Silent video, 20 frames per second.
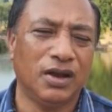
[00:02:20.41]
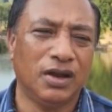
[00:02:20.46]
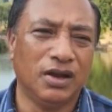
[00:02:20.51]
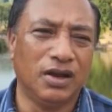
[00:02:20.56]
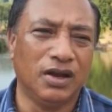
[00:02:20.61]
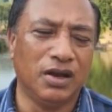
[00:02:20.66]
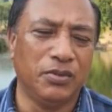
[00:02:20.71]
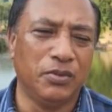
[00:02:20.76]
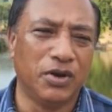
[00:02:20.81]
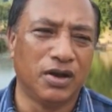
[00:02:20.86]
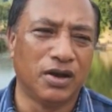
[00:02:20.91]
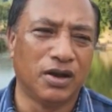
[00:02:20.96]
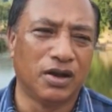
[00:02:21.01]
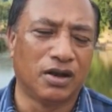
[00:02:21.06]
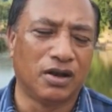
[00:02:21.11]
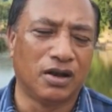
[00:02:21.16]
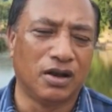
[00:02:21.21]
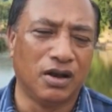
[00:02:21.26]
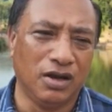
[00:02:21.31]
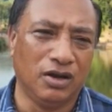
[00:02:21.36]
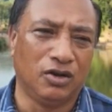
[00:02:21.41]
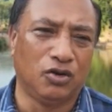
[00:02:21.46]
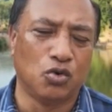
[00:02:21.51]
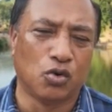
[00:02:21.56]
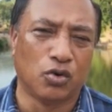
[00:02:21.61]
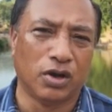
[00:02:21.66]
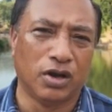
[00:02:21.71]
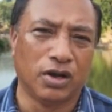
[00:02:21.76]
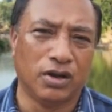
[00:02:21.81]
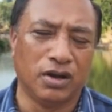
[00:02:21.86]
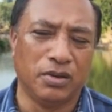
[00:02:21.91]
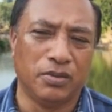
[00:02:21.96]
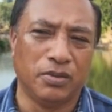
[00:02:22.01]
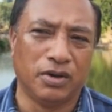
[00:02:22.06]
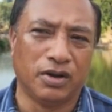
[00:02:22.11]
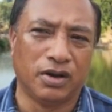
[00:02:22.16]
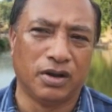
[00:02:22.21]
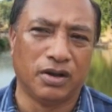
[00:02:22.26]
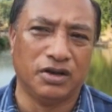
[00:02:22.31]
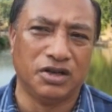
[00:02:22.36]
he immediately took it
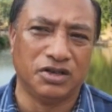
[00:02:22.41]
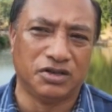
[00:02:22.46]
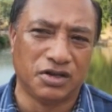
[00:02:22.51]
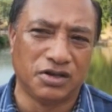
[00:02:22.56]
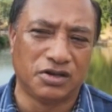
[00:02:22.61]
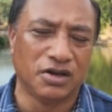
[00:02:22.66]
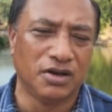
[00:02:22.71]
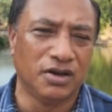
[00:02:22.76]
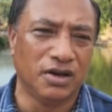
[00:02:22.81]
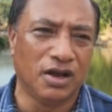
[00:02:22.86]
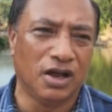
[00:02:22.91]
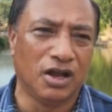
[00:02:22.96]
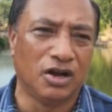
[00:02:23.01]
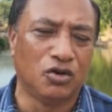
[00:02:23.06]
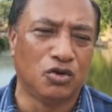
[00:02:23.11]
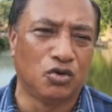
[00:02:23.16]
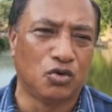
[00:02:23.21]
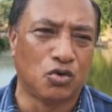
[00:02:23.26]
a decision and